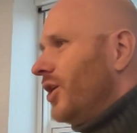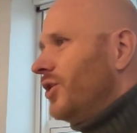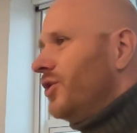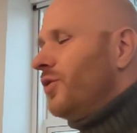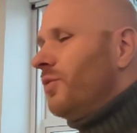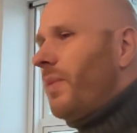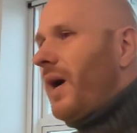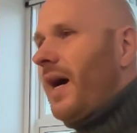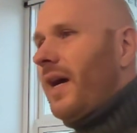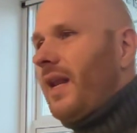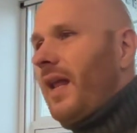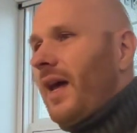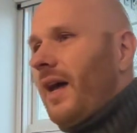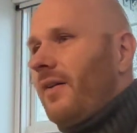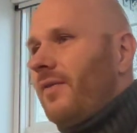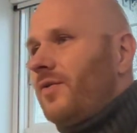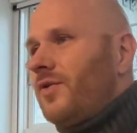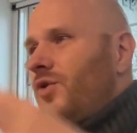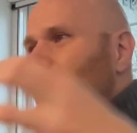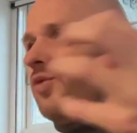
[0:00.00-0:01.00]
you might
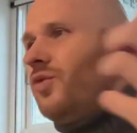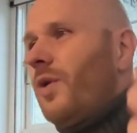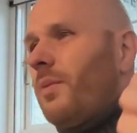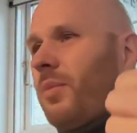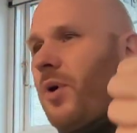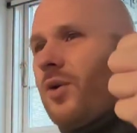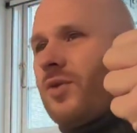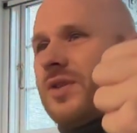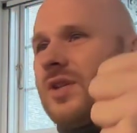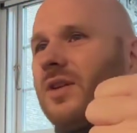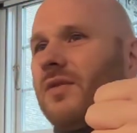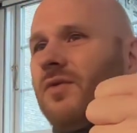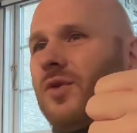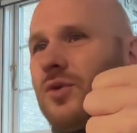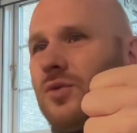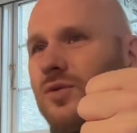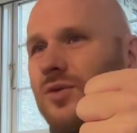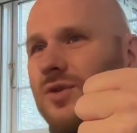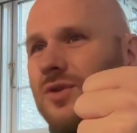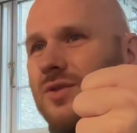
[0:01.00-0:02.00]
have two opposing
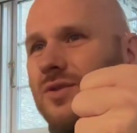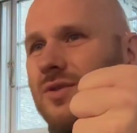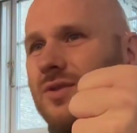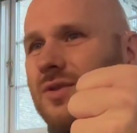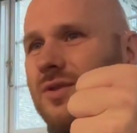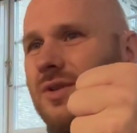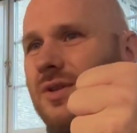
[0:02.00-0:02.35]
views.